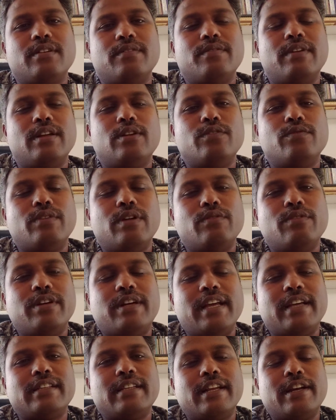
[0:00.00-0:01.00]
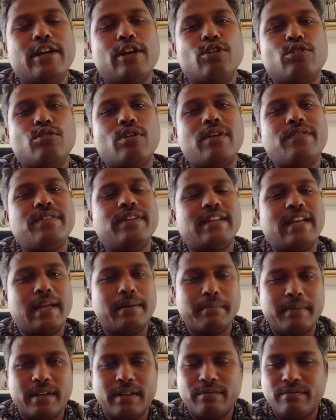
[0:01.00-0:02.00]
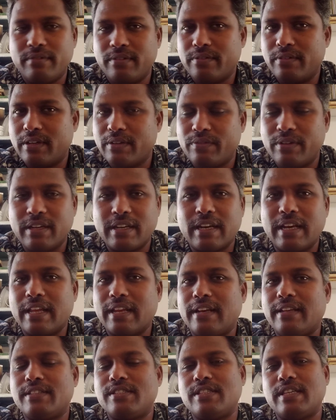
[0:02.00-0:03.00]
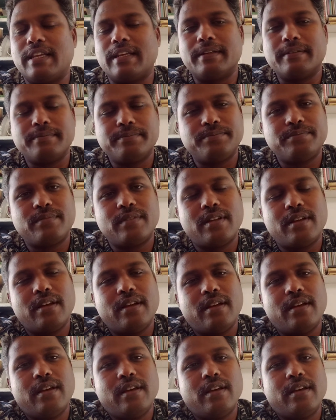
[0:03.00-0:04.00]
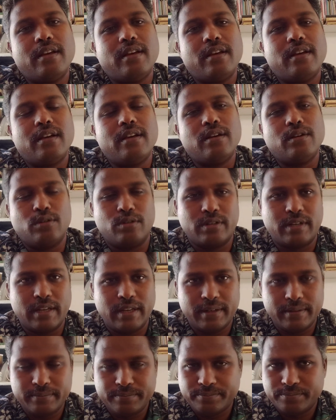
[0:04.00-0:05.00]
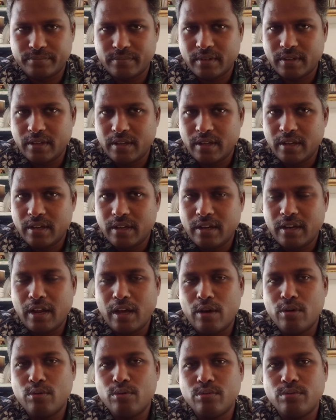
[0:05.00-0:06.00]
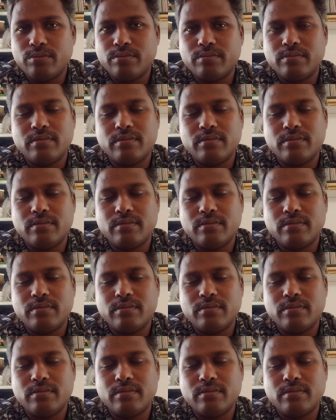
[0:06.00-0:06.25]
Then, when we take the radiograph, it can be uh, very clearly seen okay now